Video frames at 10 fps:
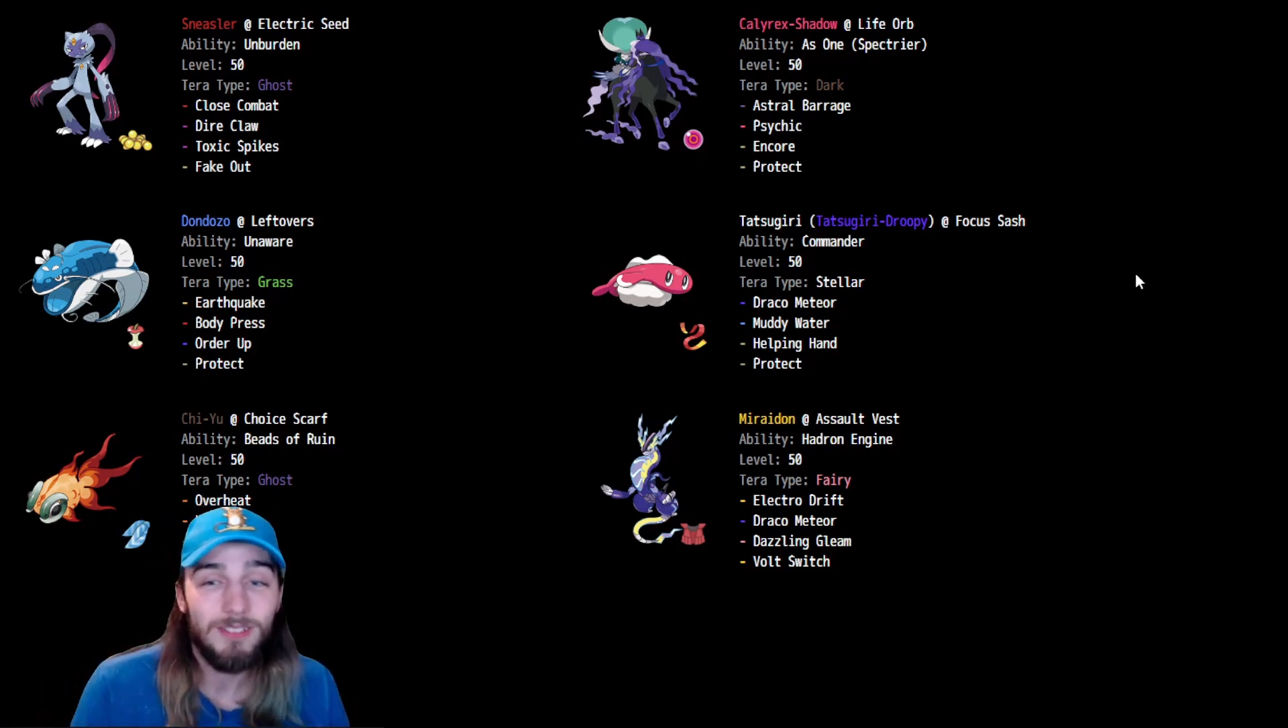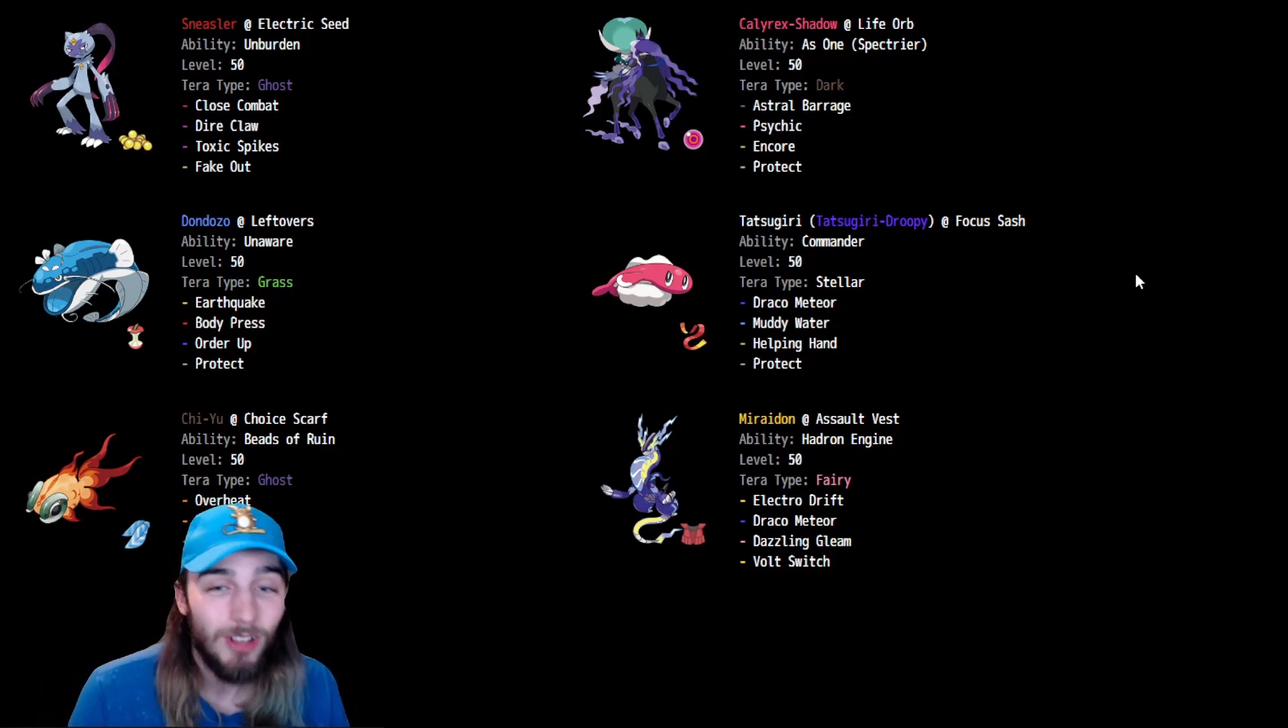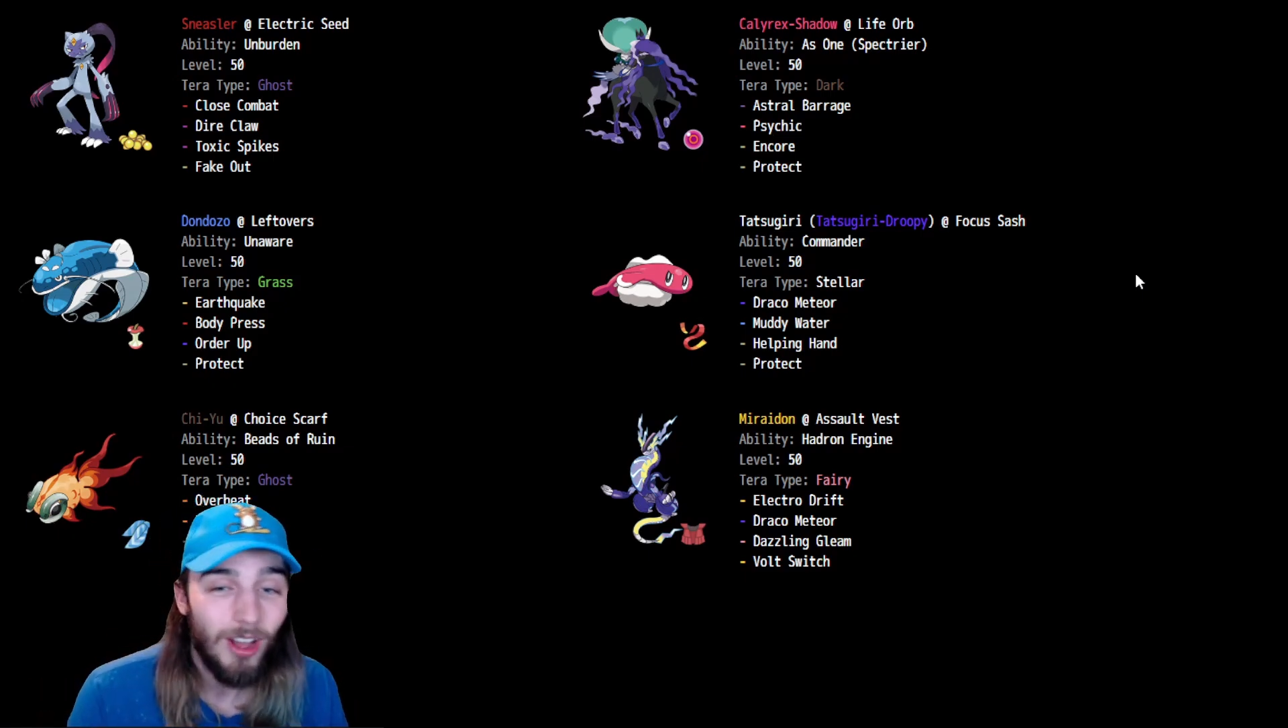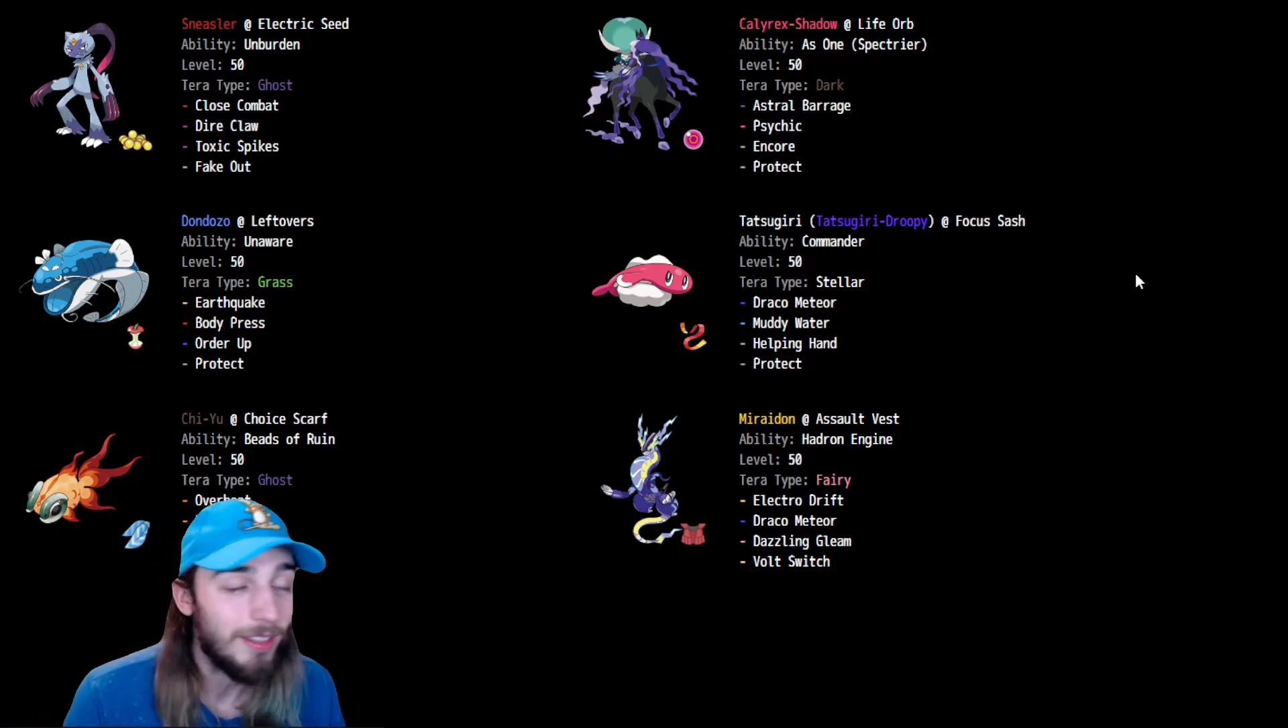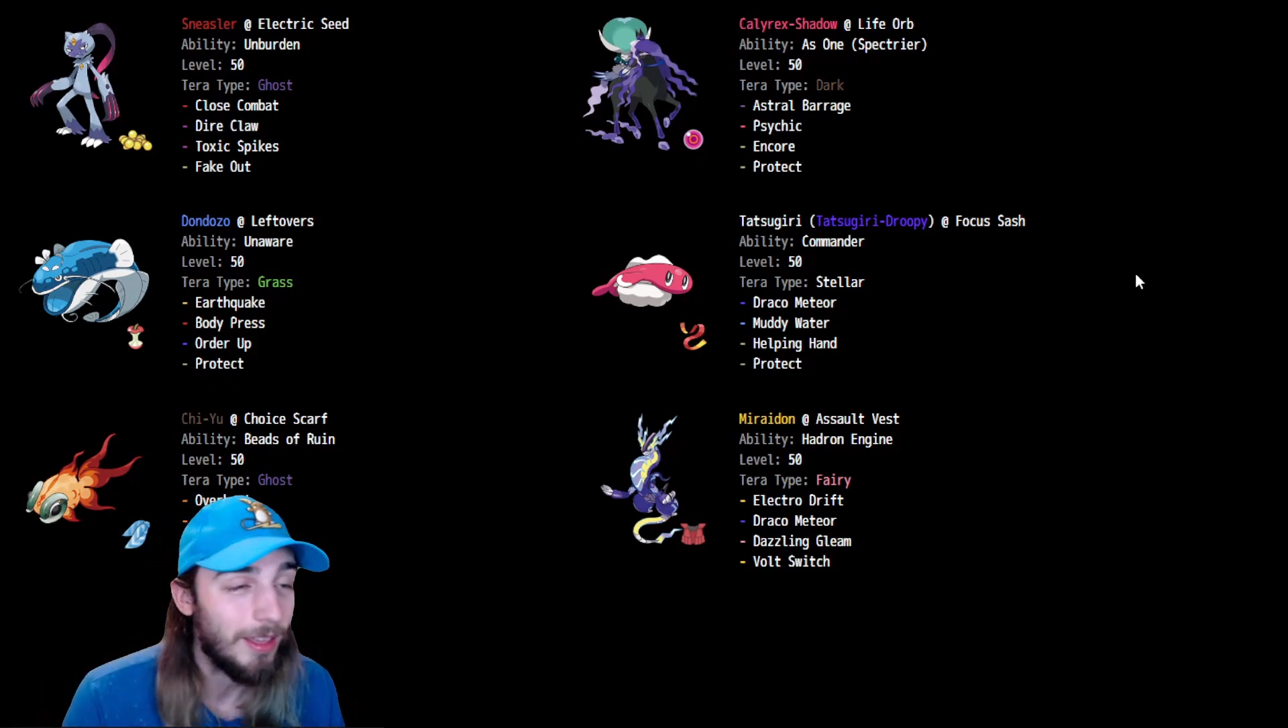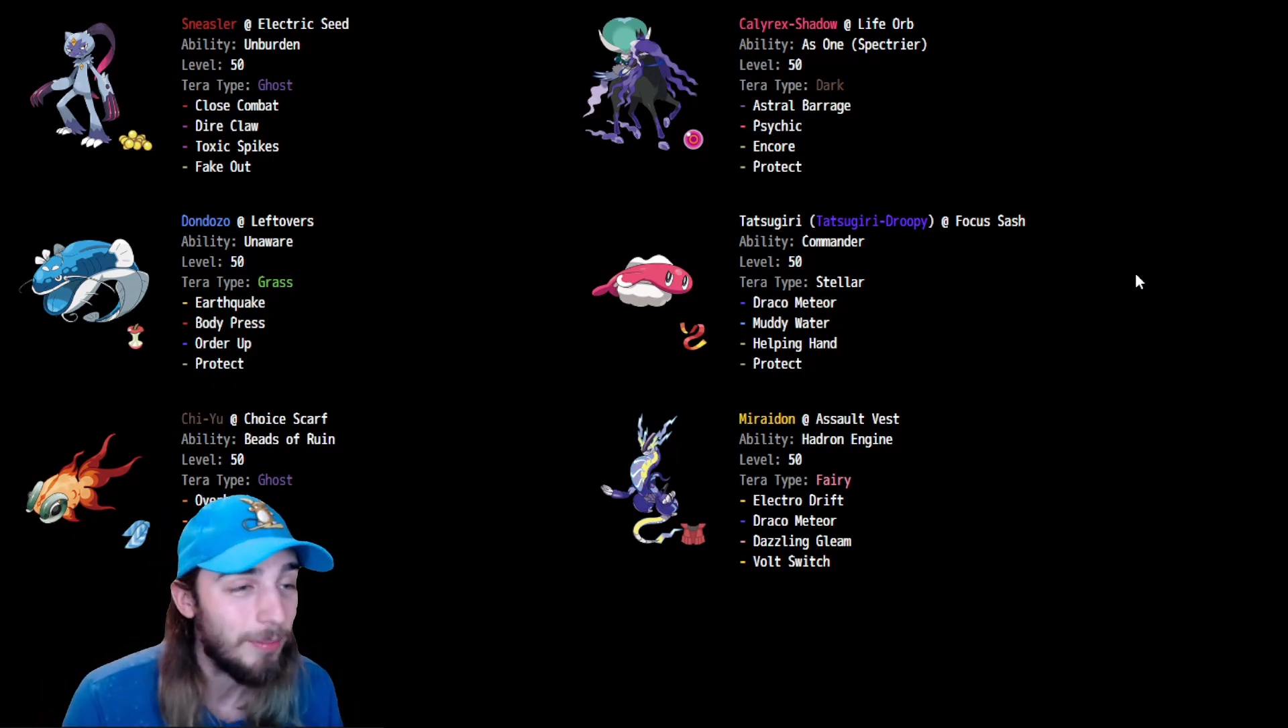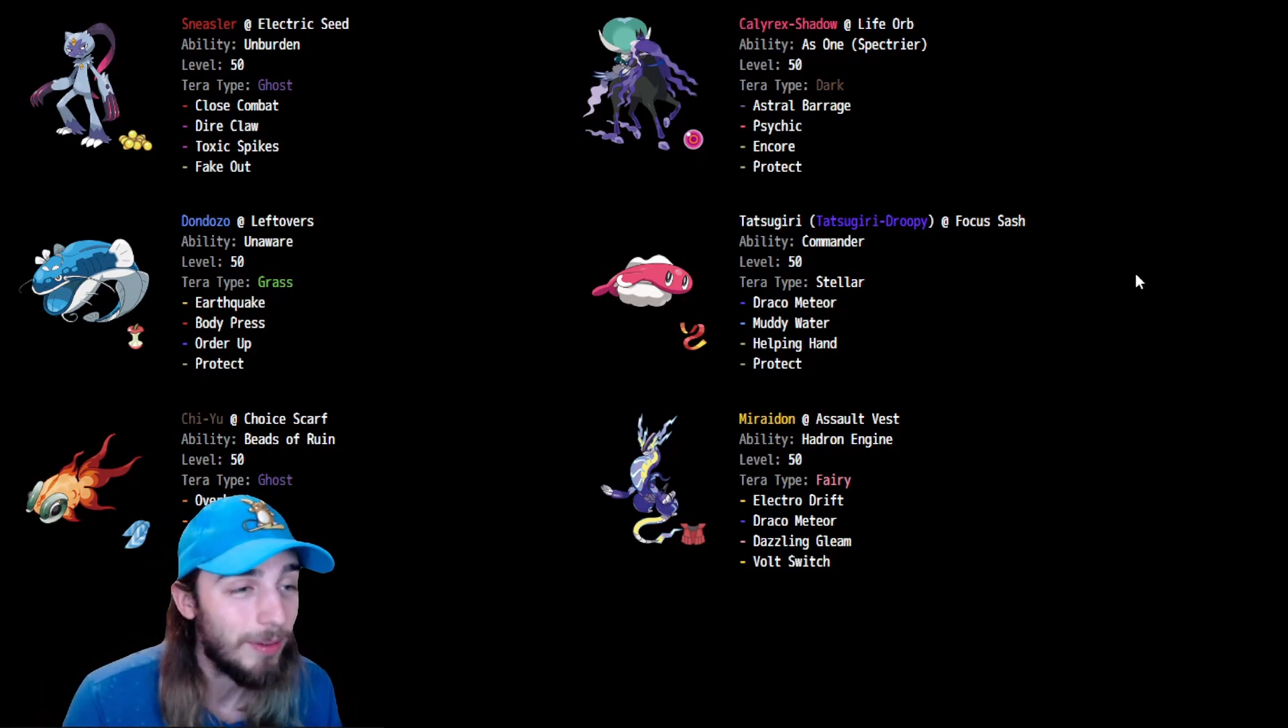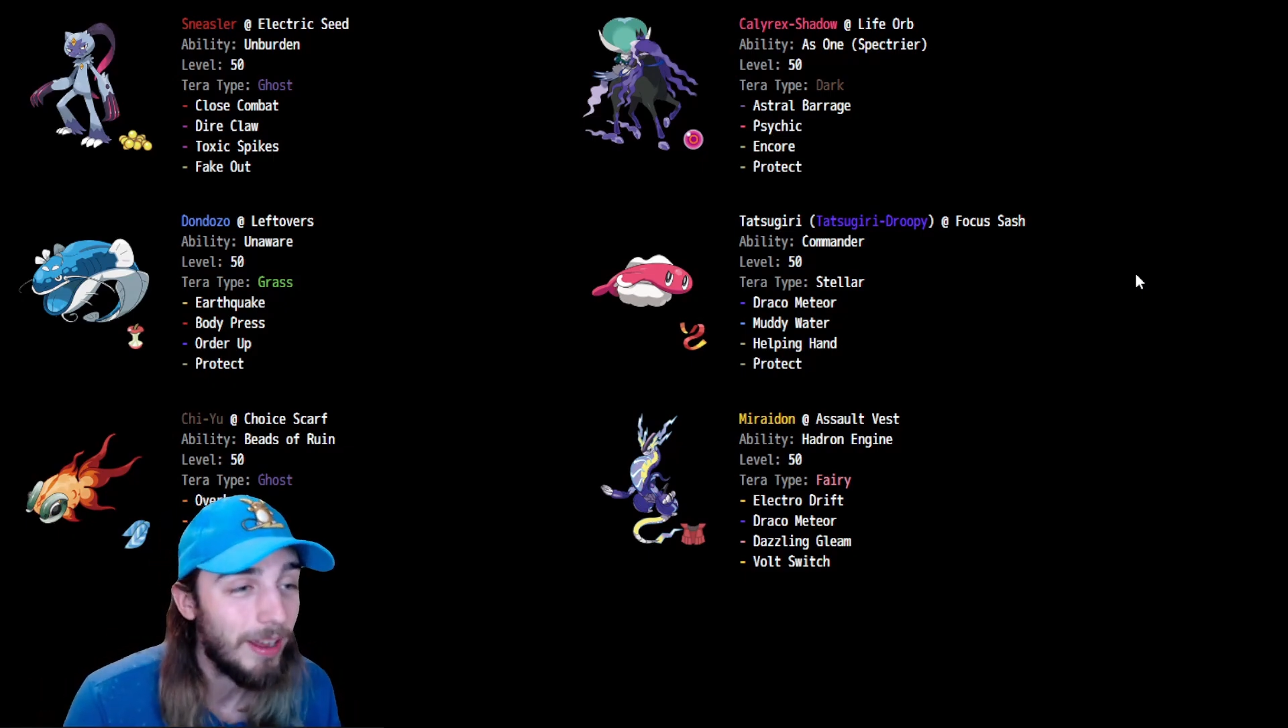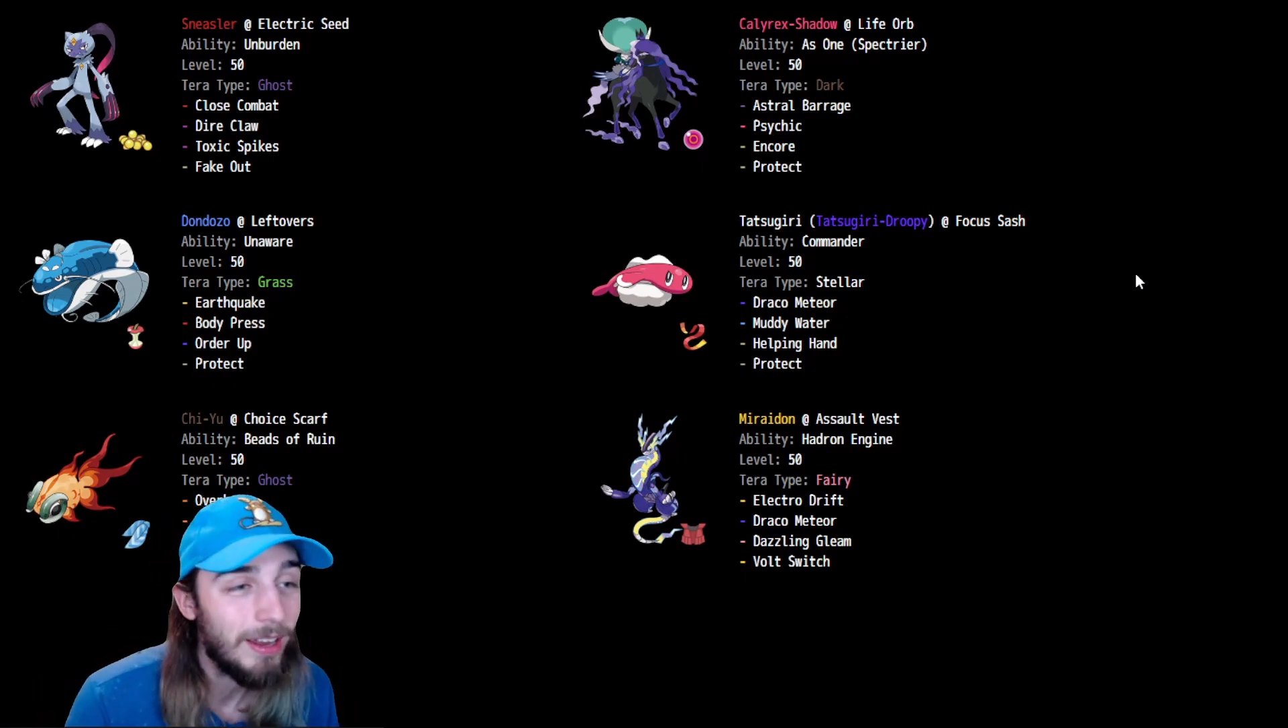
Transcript: concept, right?